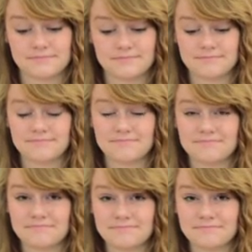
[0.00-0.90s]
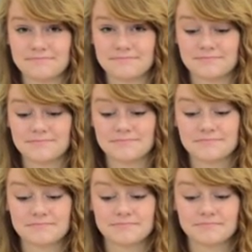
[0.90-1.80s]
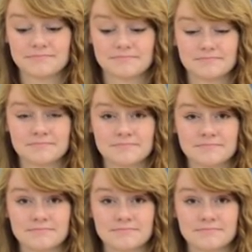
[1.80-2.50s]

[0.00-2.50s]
No words are spoken by the person on screen.